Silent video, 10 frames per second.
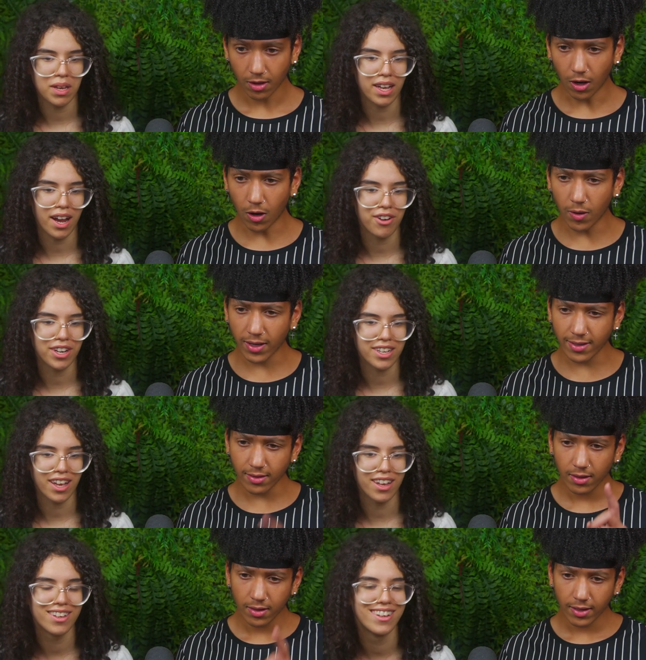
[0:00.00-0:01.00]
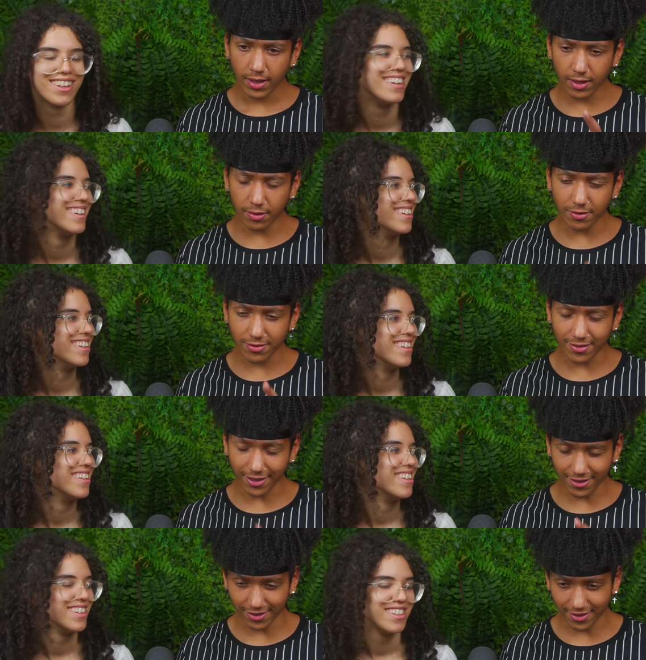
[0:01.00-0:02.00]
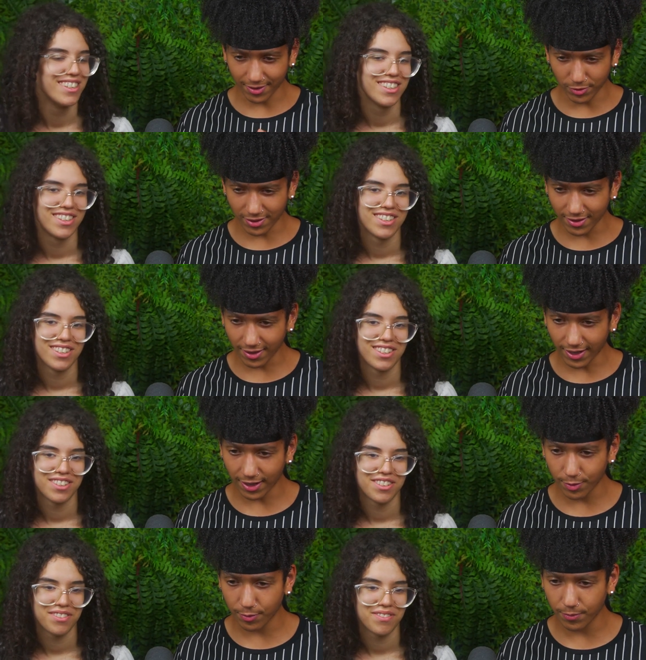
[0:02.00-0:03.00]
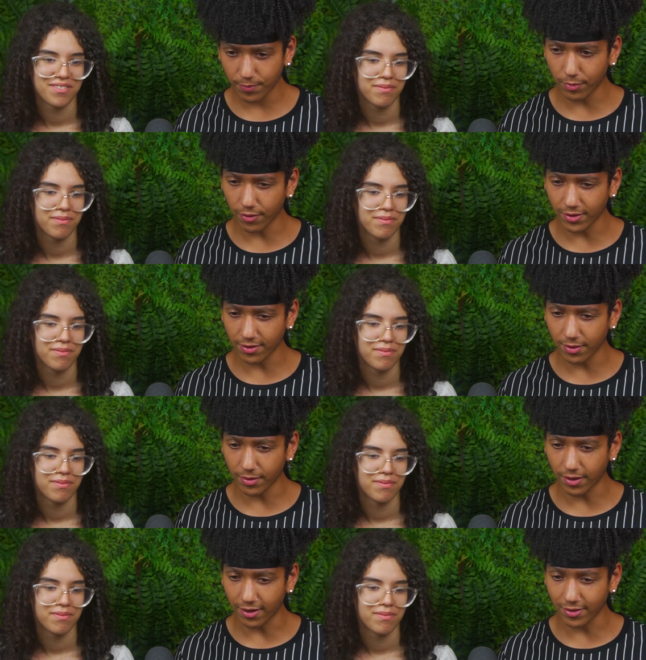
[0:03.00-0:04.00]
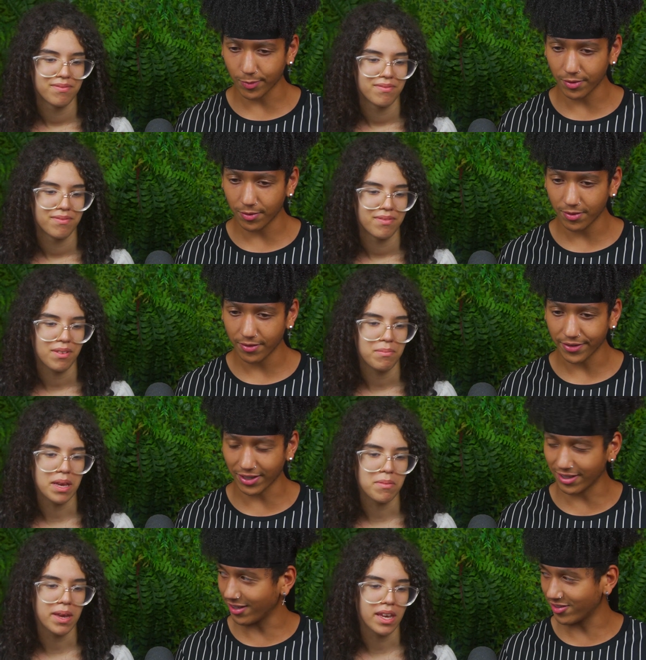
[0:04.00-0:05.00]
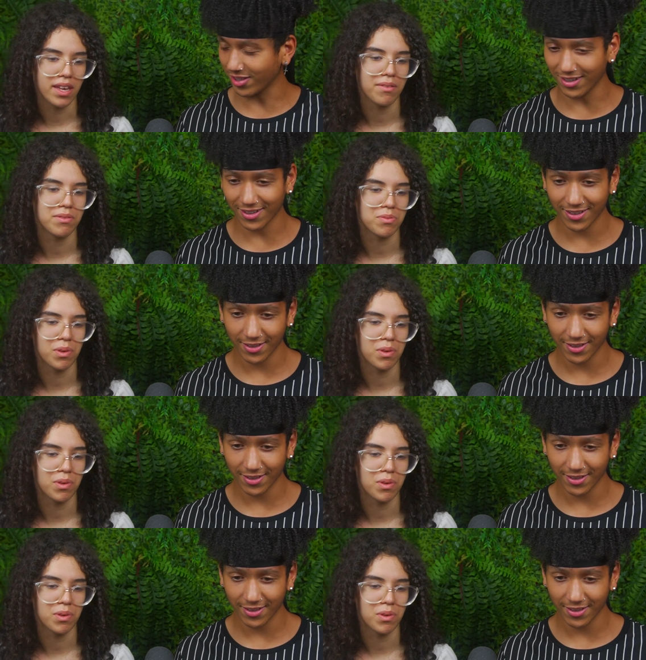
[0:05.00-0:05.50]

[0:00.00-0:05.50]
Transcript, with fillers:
Speaker 1: Oh, he he looks like uh was he the guy who came to visit him in the hospital and Maybe they did a check?